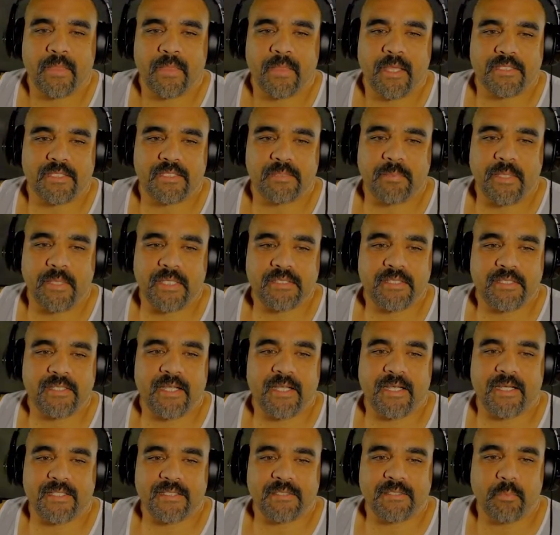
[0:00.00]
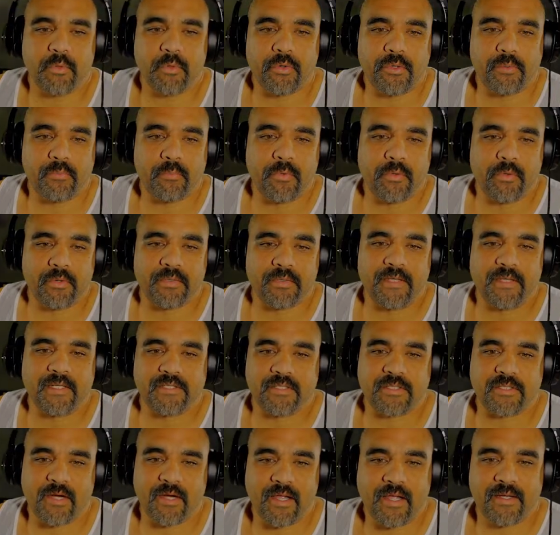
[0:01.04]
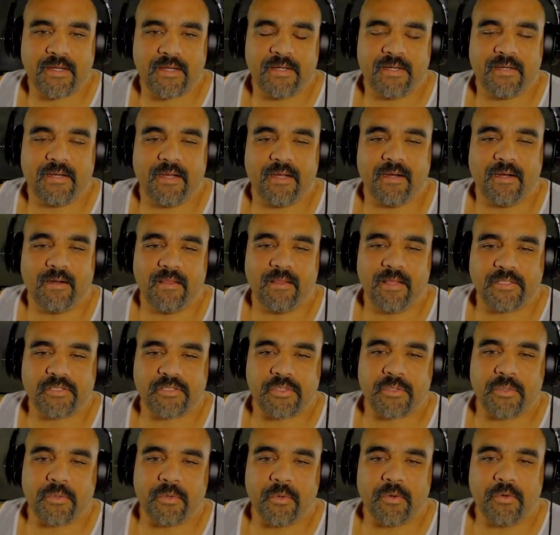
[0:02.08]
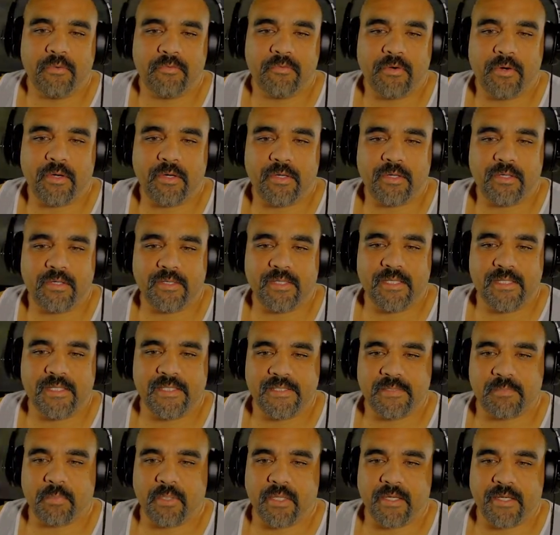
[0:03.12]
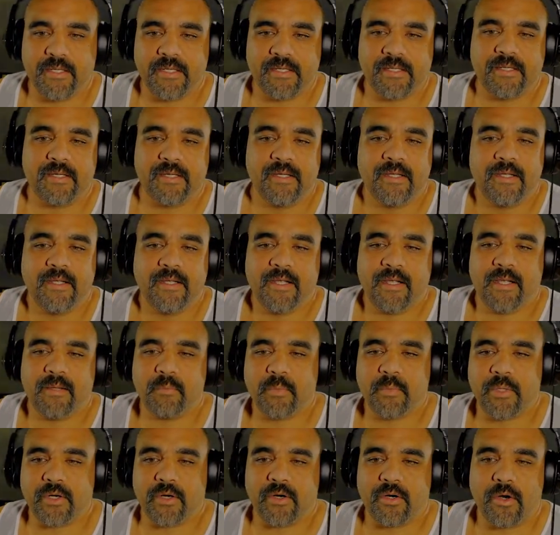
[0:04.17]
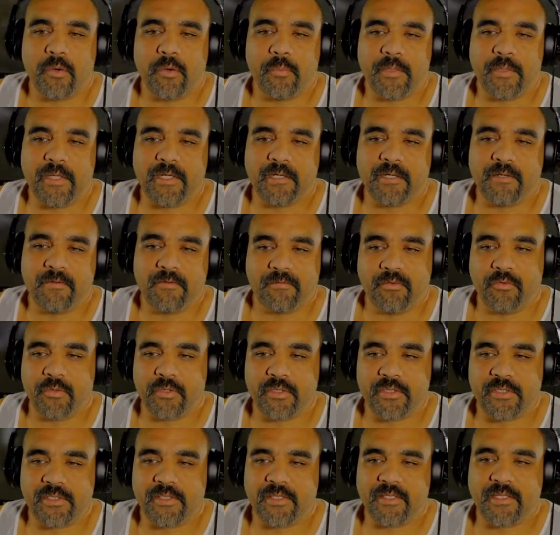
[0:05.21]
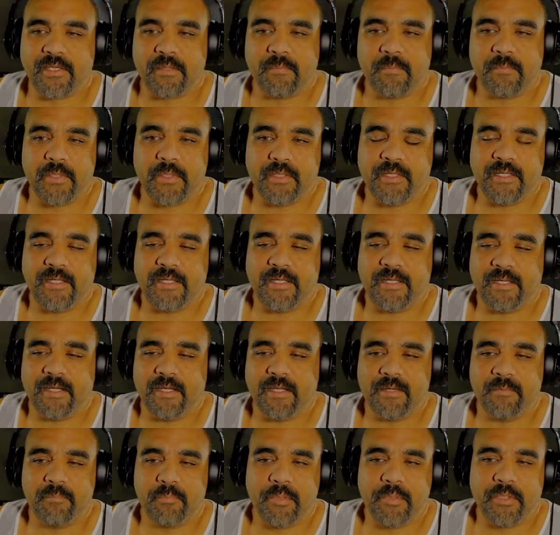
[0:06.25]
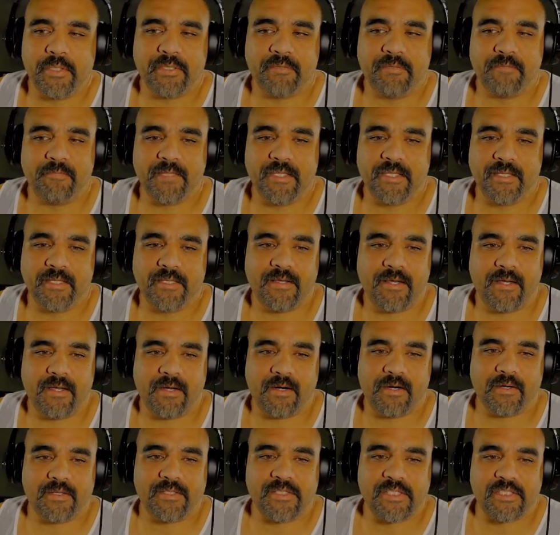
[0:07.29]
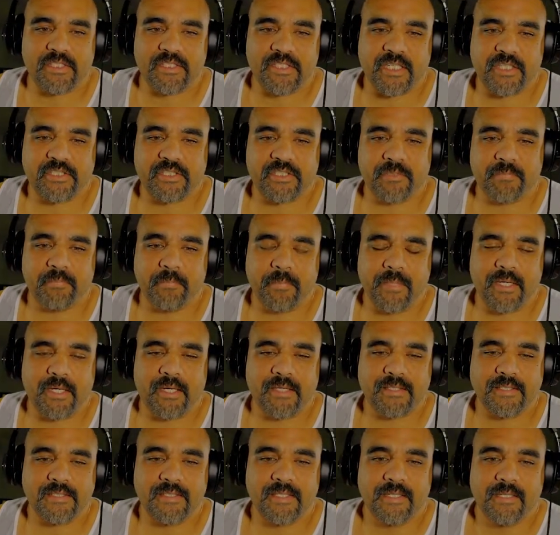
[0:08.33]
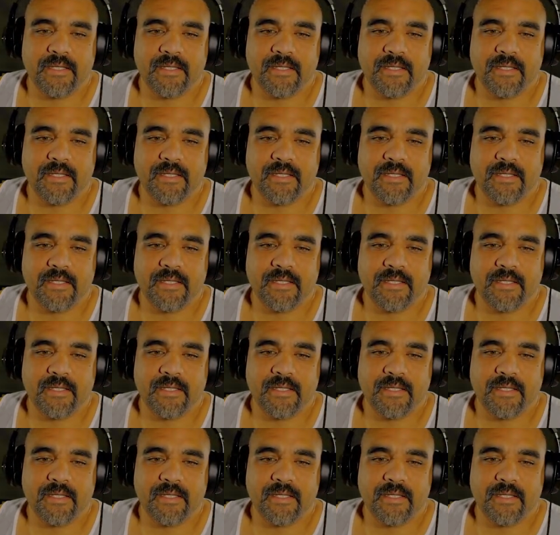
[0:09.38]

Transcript: especially as more and more things are added. An electrical overhaul is planned and we are opening the floor to the community input via our suggestion bot.